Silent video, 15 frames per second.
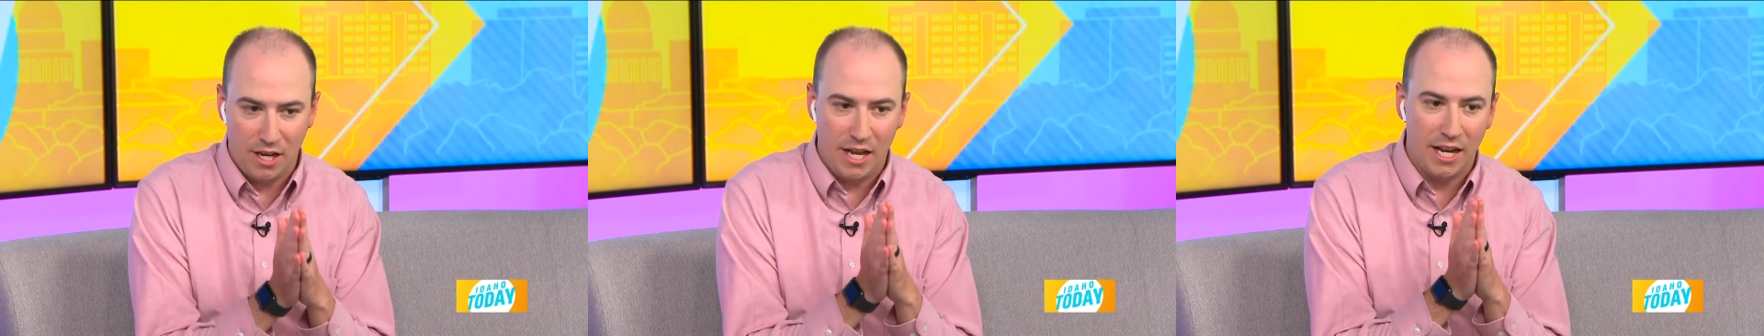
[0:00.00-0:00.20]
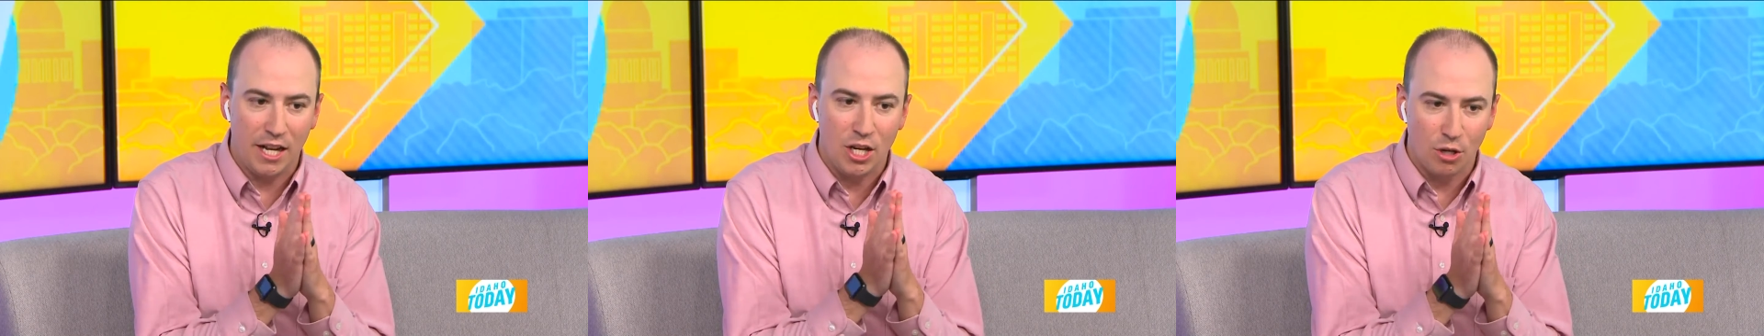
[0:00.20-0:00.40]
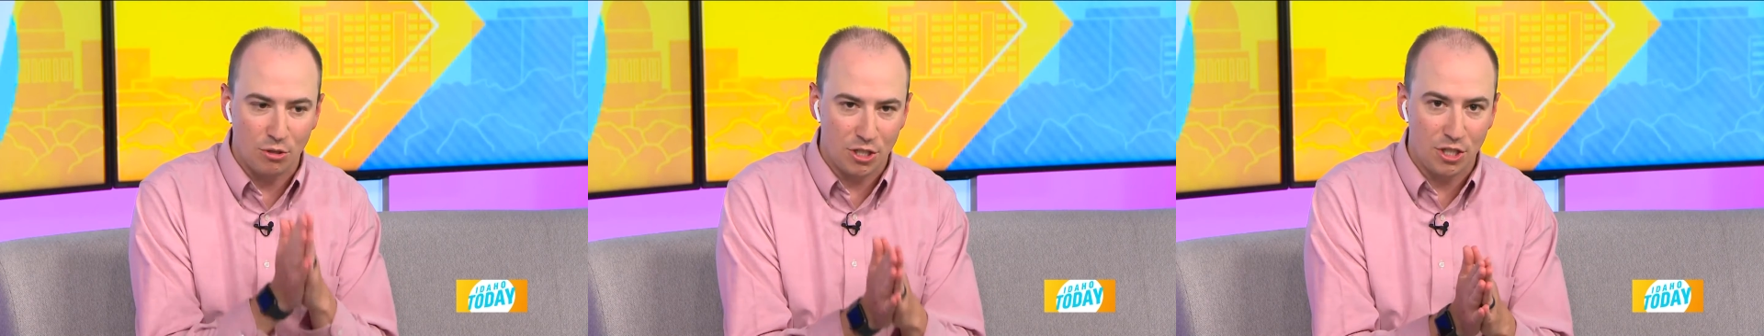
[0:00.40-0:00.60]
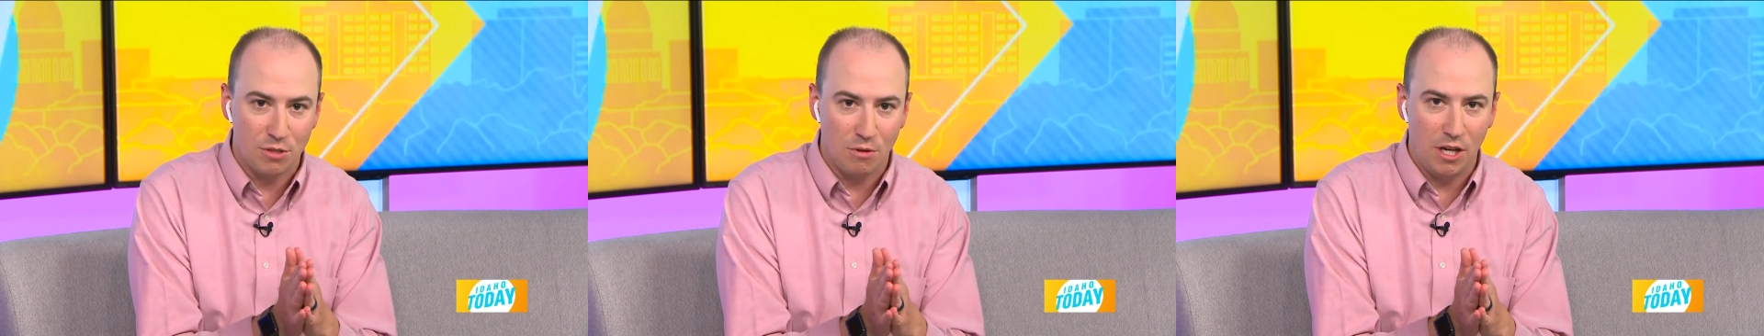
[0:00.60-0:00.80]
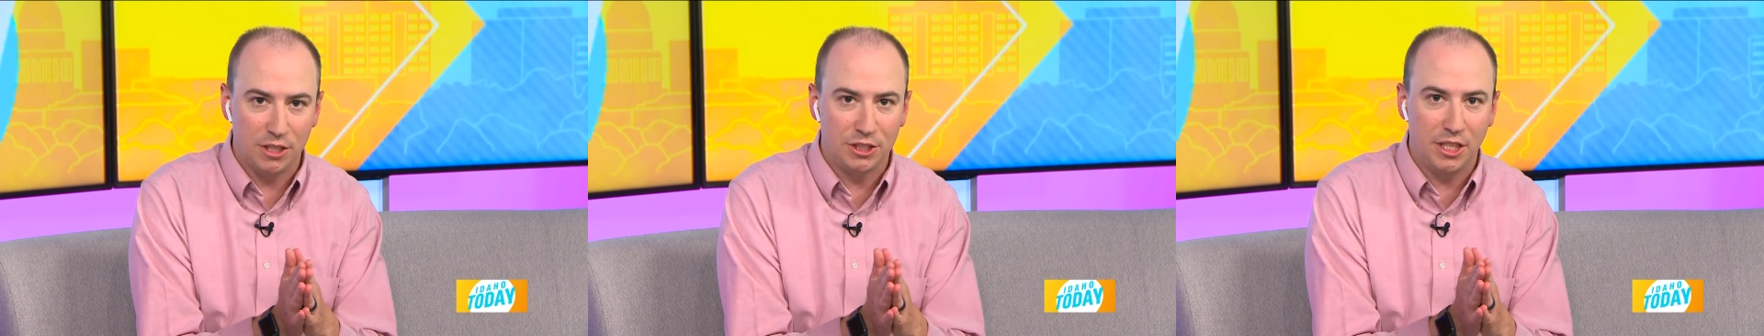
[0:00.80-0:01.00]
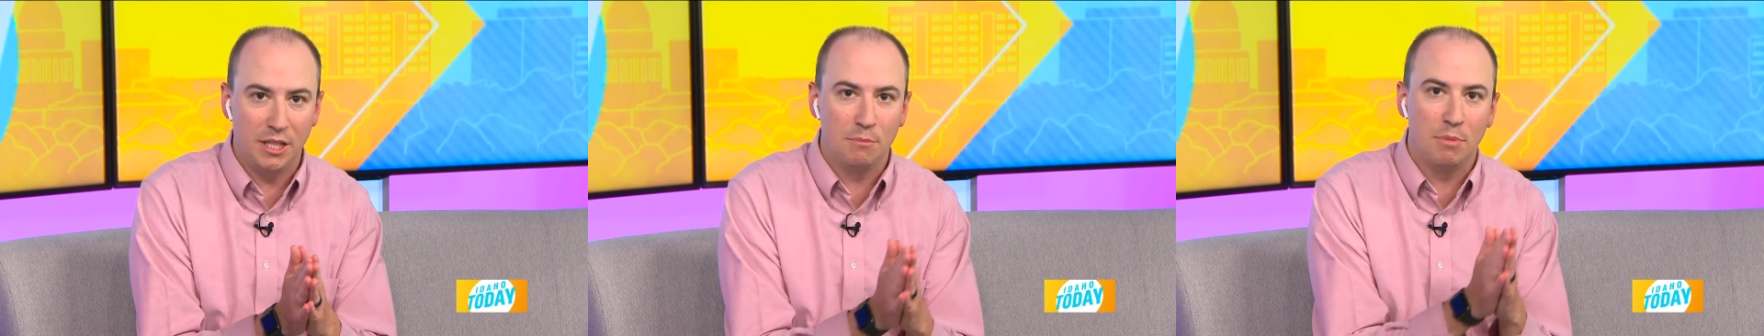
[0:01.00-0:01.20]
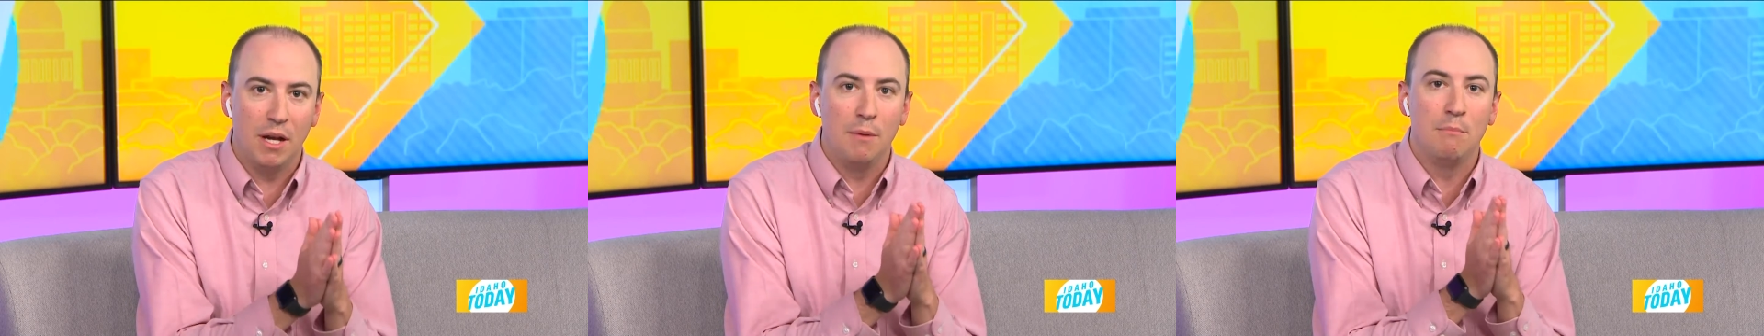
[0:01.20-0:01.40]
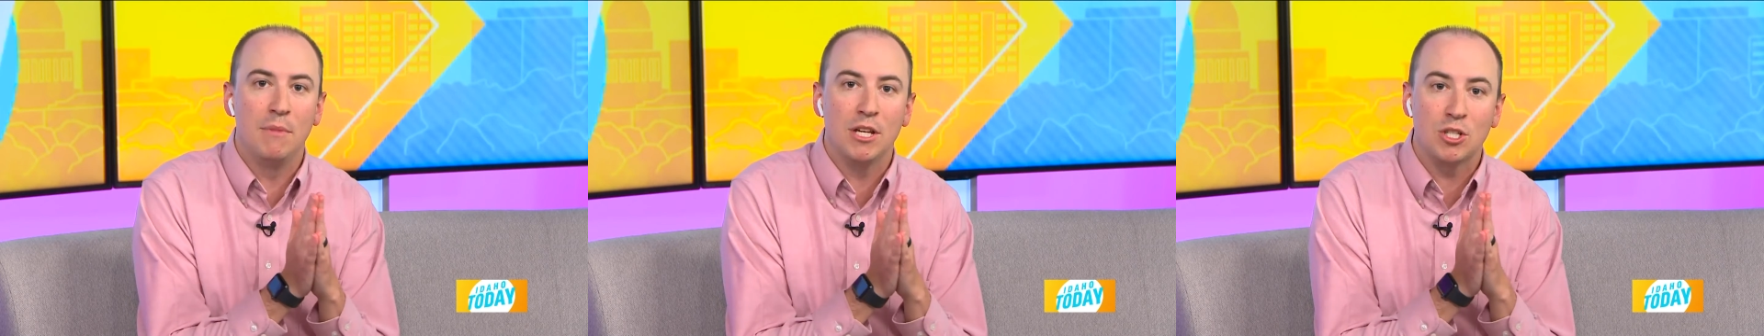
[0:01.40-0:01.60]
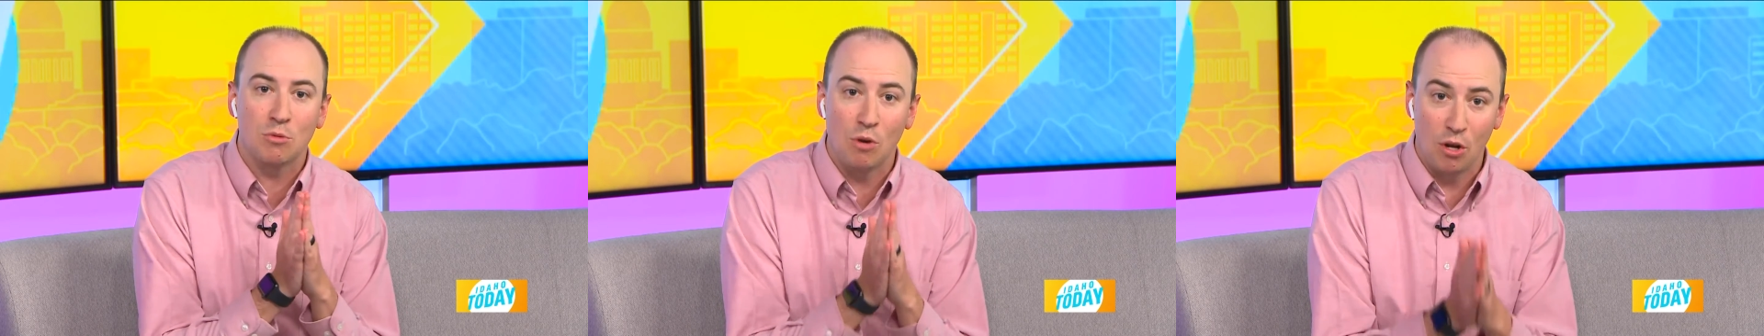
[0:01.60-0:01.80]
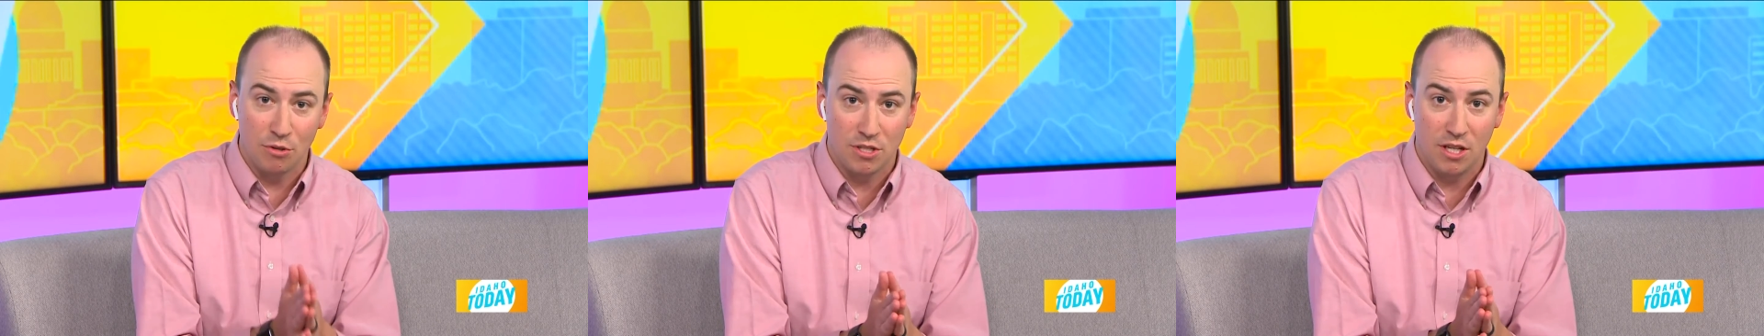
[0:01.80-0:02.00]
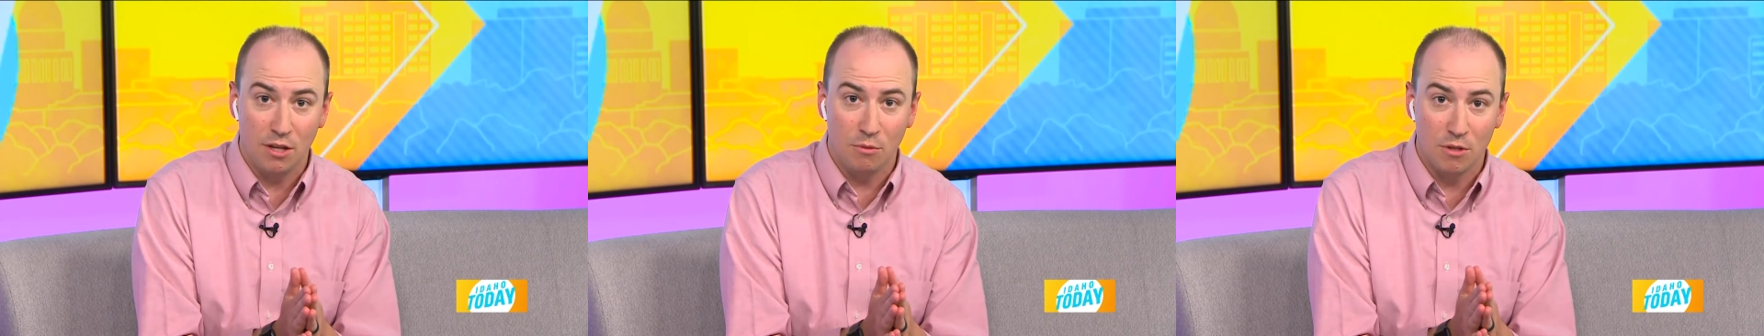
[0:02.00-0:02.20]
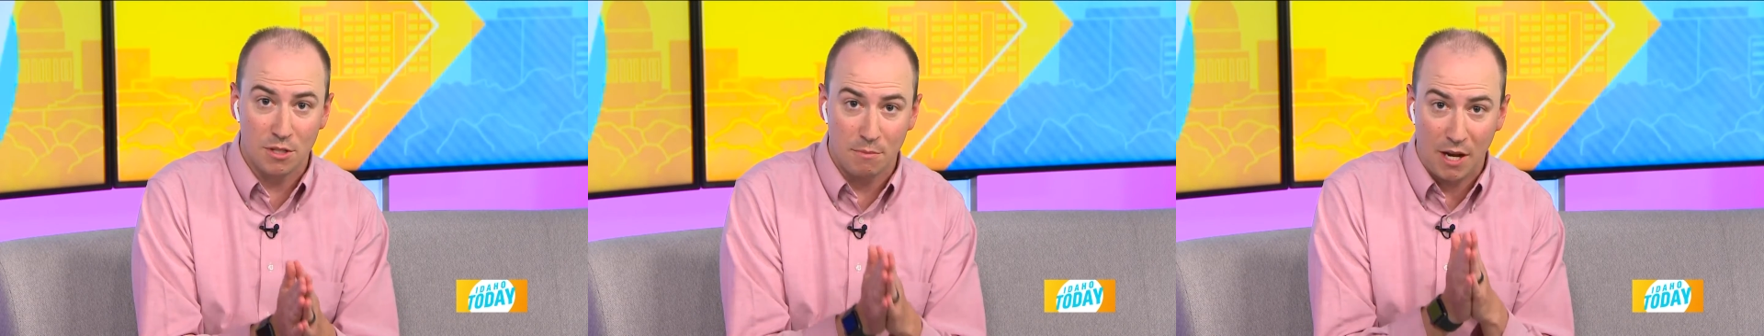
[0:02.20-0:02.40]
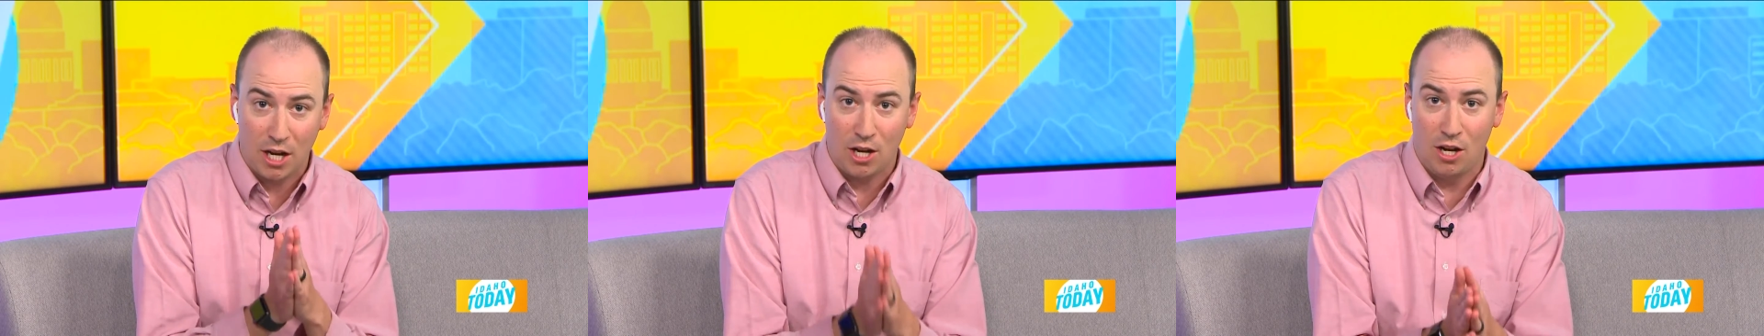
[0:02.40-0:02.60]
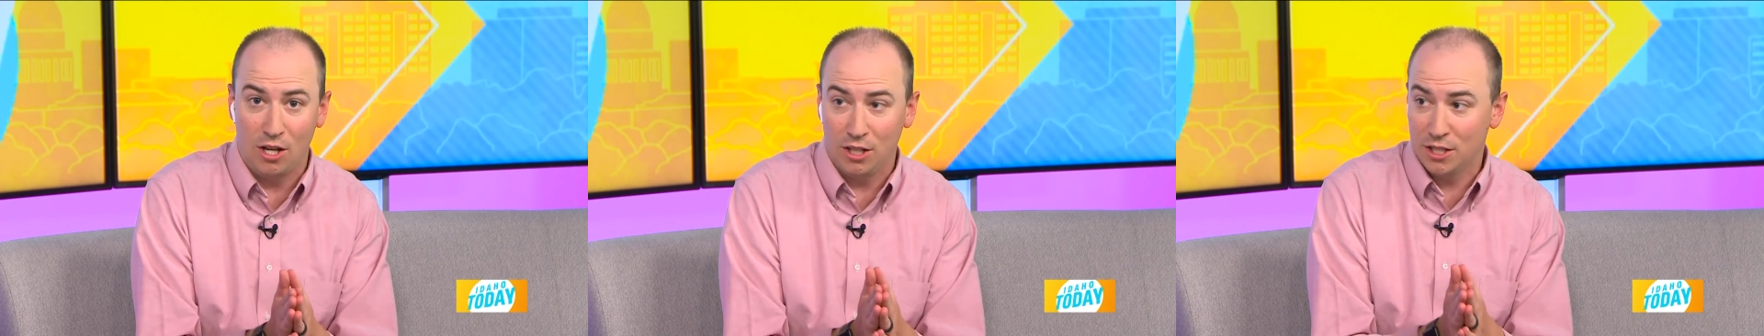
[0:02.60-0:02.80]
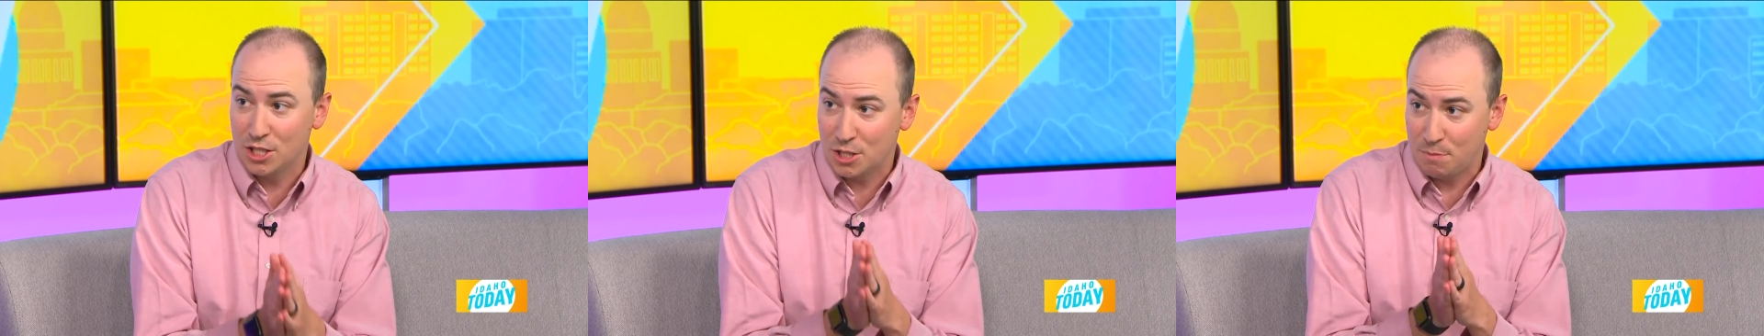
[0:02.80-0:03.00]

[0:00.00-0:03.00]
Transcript: and I know she's watching, but Miss Rosa was my college